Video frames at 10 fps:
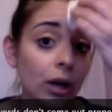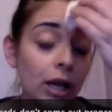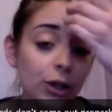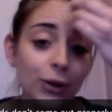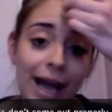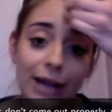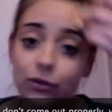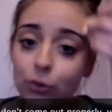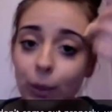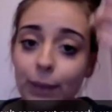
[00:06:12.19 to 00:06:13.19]
You can
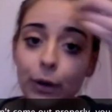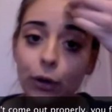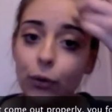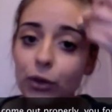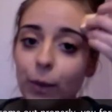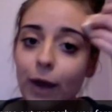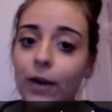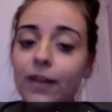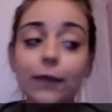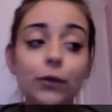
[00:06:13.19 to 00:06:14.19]
sweep it across, but I
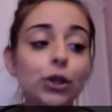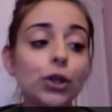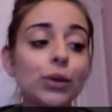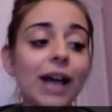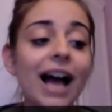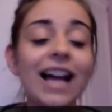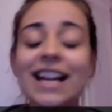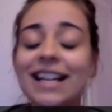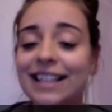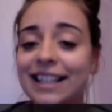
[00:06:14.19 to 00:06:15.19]
find that if you do that,
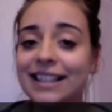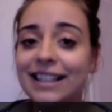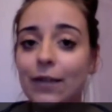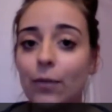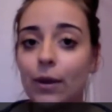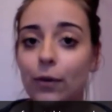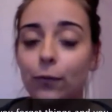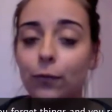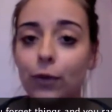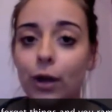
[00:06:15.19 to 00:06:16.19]
it tends to leave a bit
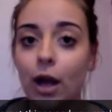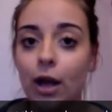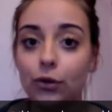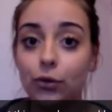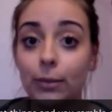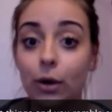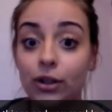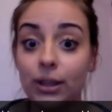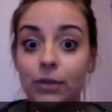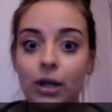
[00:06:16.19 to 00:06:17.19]
of streak marks
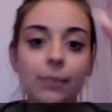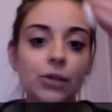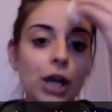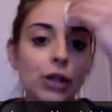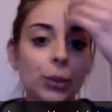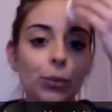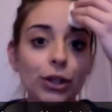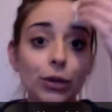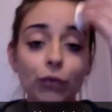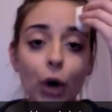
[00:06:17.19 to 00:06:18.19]
sometimes. So press
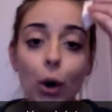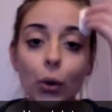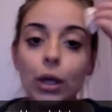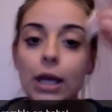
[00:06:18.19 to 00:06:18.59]
and roll.